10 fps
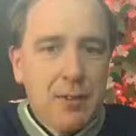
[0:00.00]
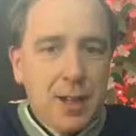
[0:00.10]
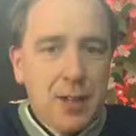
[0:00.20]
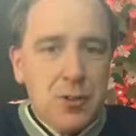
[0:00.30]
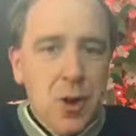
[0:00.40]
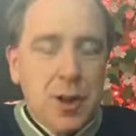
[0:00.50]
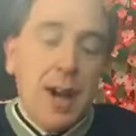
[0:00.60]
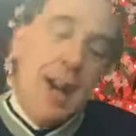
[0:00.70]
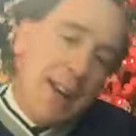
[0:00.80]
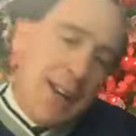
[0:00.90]
Flooding Talk
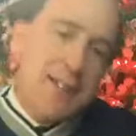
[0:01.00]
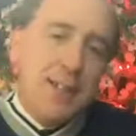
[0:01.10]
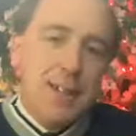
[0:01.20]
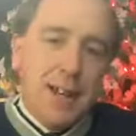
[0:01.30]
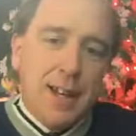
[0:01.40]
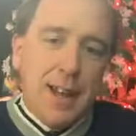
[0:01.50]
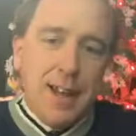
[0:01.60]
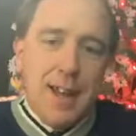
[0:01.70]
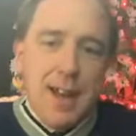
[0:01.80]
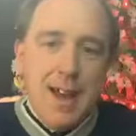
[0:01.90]
uh, next Sunday
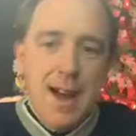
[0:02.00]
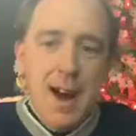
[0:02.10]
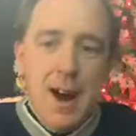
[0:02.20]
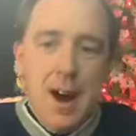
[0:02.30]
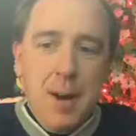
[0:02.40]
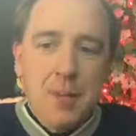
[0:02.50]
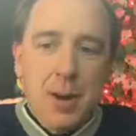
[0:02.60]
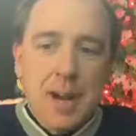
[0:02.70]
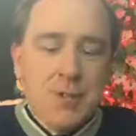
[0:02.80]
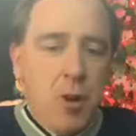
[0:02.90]
night. Um, you
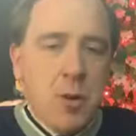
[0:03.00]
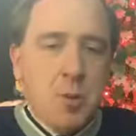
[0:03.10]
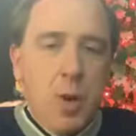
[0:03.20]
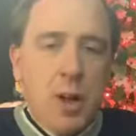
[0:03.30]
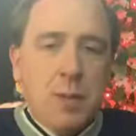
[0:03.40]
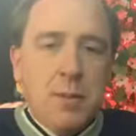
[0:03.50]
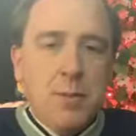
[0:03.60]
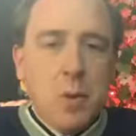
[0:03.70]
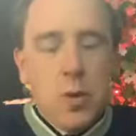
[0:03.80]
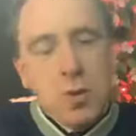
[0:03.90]
guys are always welcome,
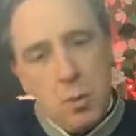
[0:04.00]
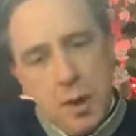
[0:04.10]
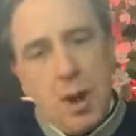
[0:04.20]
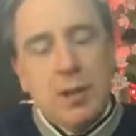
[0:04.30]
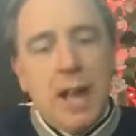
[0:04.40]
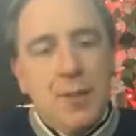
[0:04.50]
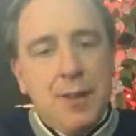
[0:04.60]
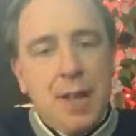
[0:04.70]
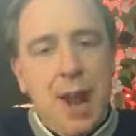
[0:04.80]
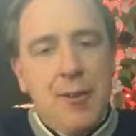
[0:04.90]
of course, when we are live
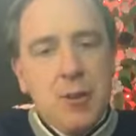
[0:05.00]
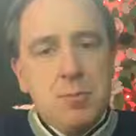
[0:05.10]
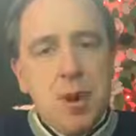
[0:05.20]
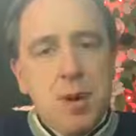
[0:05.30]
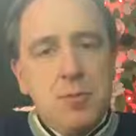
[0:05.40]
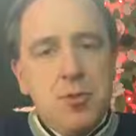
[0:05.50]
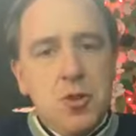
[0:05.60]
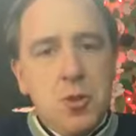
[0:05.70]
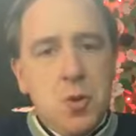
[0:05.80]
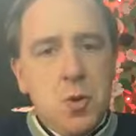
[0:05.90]
at the Irish Pub
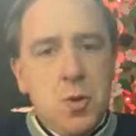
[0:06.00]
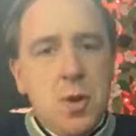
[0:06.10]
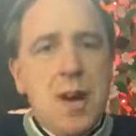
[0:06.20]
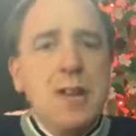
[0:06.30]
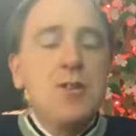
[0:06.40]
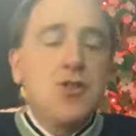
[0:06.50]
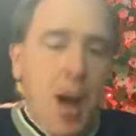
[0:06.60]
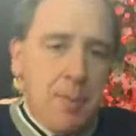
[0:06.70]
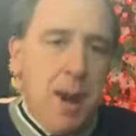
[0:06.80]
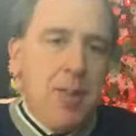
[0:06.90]
to
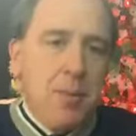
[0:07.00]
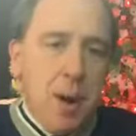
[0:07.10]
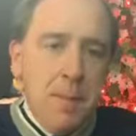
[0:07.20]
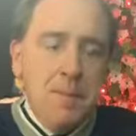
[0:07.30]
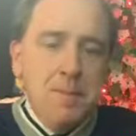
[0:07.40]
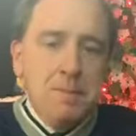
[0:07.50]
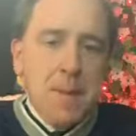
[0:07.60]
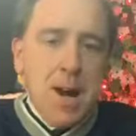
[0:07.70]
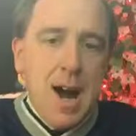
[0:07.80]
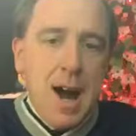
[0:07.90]
stop by the pub
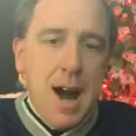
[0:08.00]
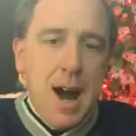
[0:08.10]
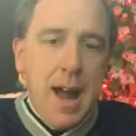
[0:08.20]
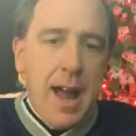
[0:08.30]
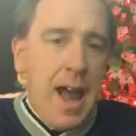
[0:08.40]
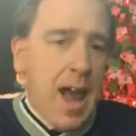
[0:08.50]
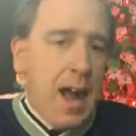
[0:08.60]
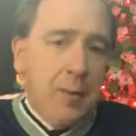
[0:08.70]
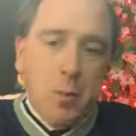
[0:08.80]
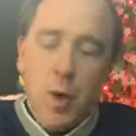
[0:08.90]
uh,
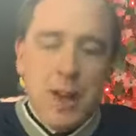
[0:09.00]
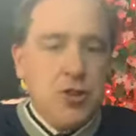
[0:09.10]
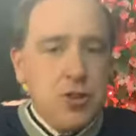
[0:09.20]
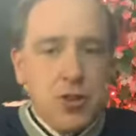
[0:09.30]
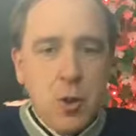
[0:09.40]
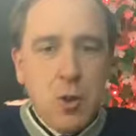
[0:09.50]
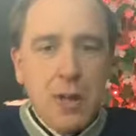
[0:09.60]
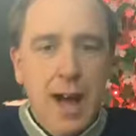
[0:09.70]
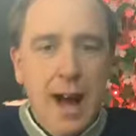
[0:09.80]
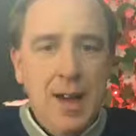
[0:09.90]
and watch the show
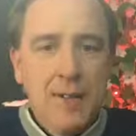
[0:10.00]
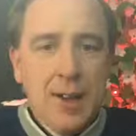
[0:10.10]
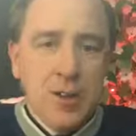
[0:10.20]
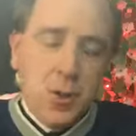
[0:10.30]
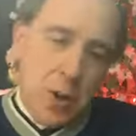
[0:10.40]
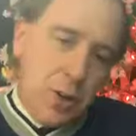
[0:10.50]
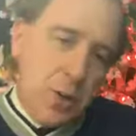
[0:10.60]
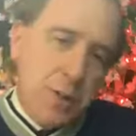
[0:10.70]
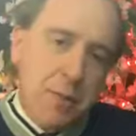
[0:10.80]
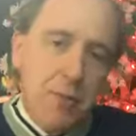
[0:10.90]
live and talk to
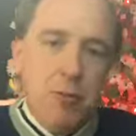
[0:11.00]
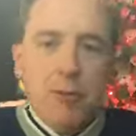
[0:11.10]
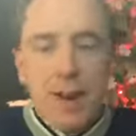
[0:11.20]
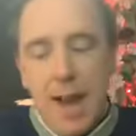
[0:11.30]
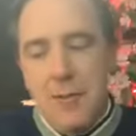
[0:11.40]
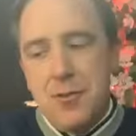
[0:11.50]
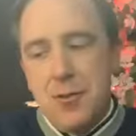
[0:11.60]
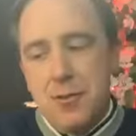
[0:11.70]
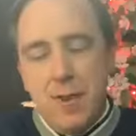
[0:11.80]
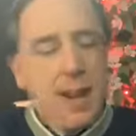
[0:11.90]
us before and
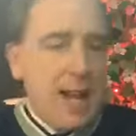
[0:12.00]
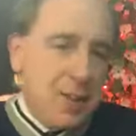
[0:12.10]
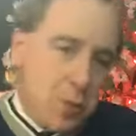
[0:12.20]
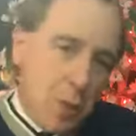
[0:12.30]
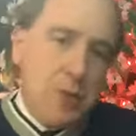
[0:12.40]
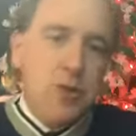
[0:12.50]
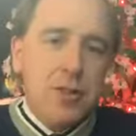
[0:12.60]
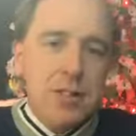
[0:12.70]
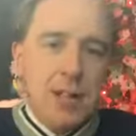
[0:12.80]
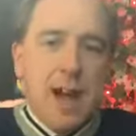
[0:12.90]
after and ask
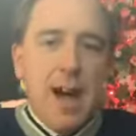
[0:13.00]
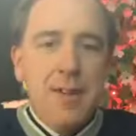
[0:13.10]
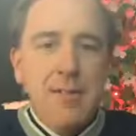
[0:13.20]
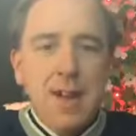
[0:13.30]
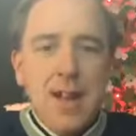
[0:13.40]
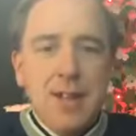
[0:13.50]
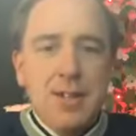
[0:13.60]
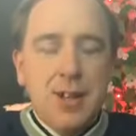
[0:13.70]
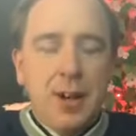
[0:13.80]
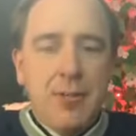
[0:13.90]
questions live. It's
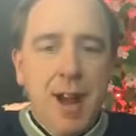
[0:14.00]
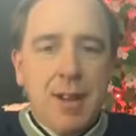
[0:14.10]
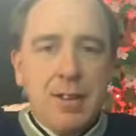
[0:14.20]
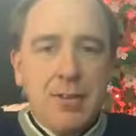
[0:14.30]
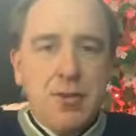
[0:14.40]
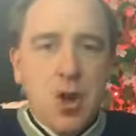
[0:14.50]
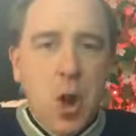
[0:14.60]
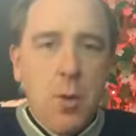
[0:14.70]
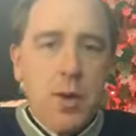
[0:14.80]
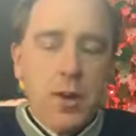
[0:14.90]
an interactive
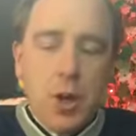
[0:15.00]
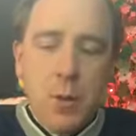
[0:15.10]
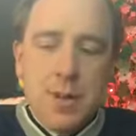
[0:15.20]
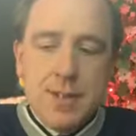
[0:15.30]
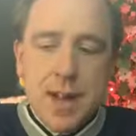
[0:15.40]
show. You can always